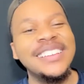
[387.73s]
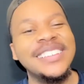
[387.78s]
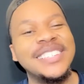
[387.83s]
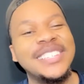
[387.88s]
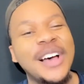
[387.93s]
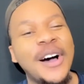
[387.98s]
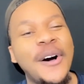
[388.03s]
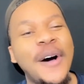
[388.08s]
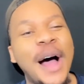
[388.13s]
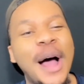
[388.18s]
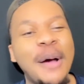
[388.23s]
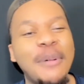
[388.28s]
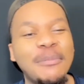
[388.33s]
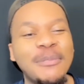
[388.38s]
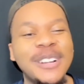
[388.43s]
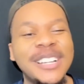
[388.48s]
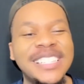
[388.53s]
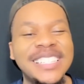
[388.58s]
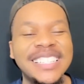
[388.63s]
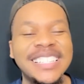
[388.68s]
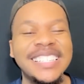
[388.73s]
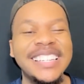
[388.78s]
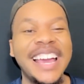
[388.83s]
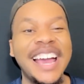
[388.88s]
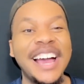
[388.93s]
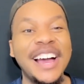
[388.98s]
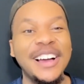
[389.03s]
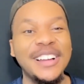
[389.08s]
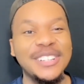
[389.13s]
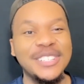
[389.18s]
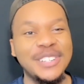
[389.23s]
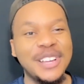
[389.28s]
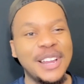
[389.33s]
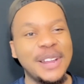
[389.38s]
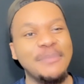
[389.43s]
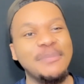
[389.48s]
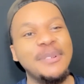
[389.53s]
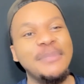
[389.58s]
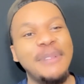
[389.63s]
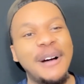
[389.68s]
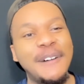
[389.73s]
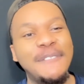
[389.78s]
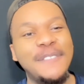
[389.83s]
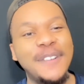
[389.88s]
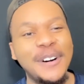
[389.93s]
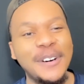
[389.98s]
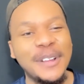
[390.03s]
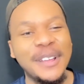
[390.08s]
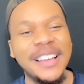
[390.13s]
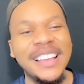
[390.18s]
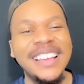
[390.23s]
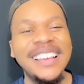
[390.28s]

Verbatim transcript: so I'm reaching down trying to put my phone.